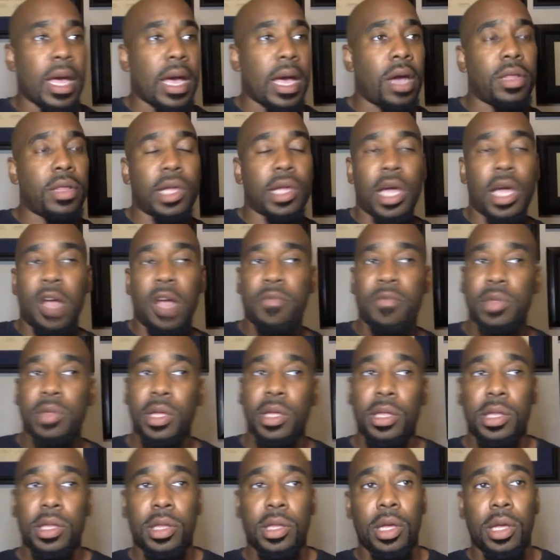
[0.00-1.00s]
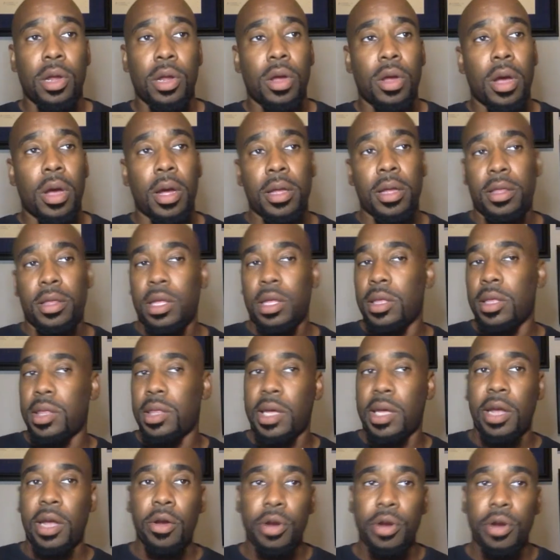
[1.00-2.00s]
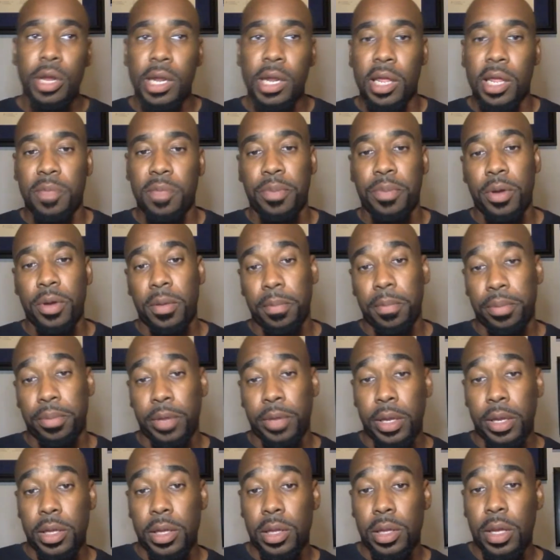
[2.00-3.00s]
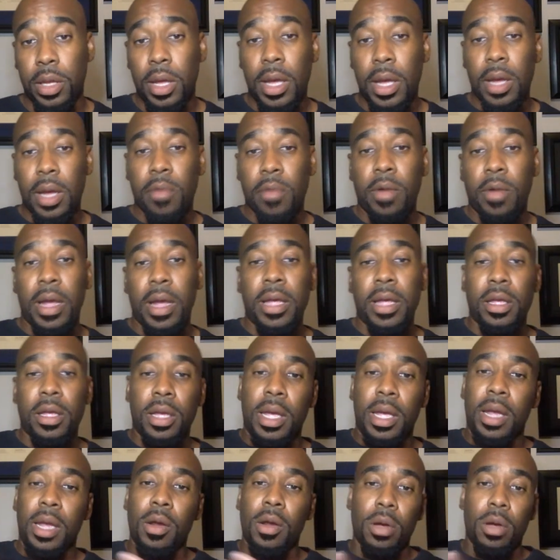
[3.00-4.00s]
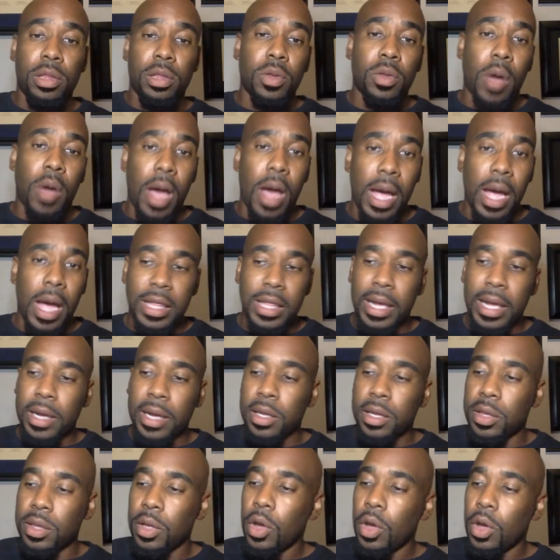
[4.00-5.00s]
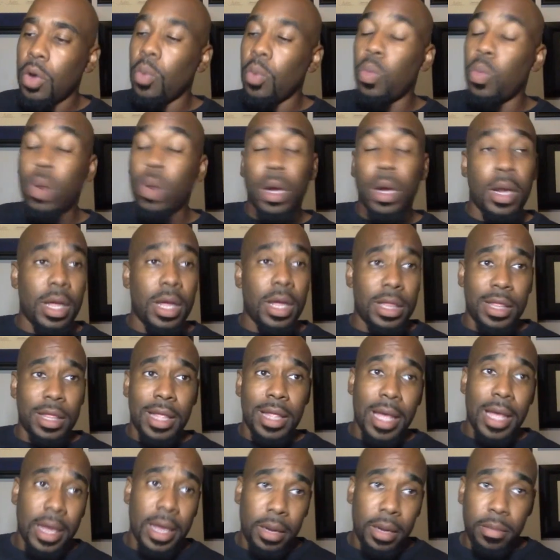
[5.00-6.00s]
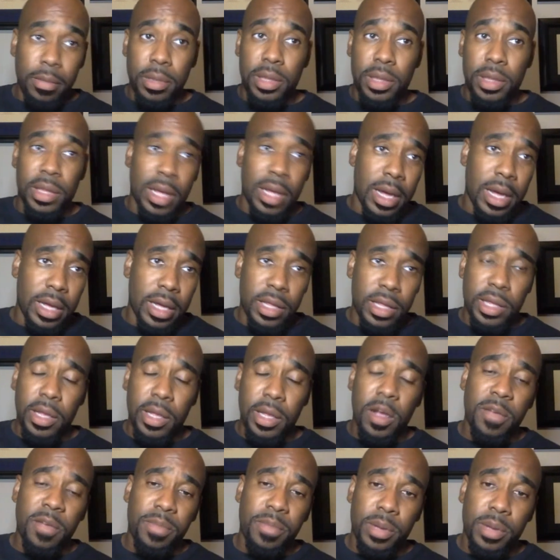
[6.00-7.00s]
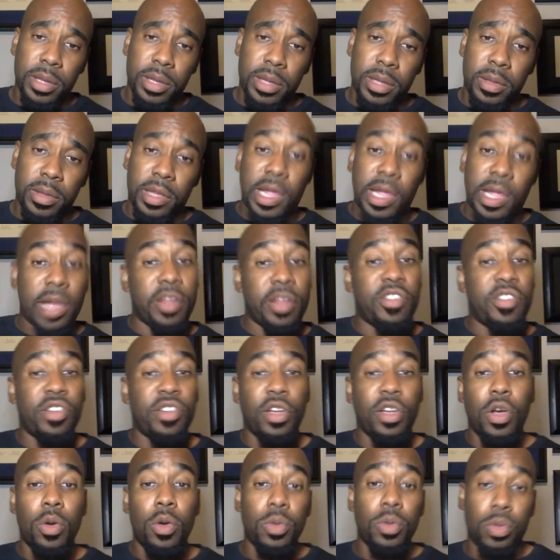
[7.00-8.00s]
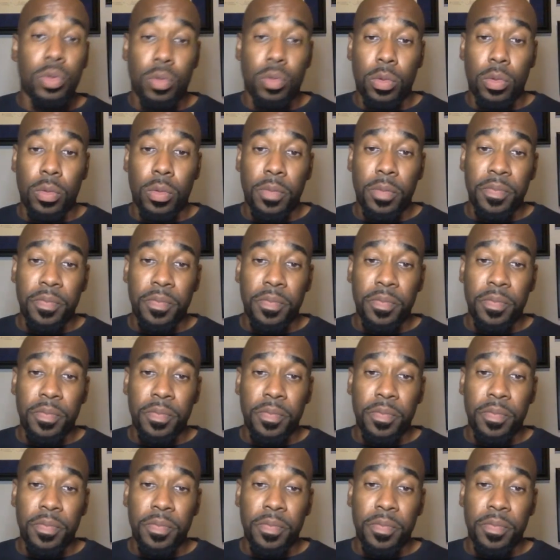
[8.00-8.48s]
how the conversation is gonna, the security that's put in place, right? It also highlights what a lot of massage therapists tend to go through,